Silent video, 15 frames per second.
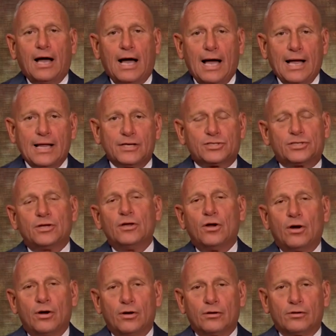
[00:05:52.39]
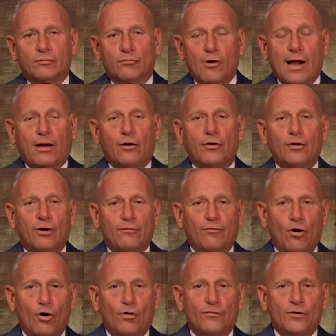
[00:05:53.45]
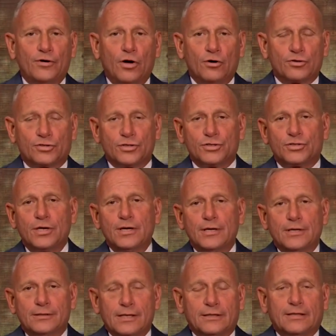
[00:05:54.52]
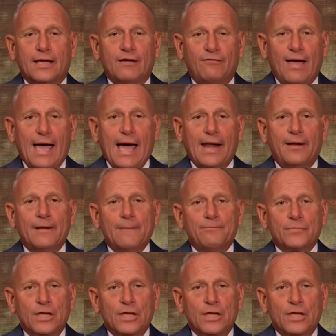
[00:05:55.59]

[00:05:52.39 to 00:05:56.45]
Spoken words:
the highest record of overdoses that they've had.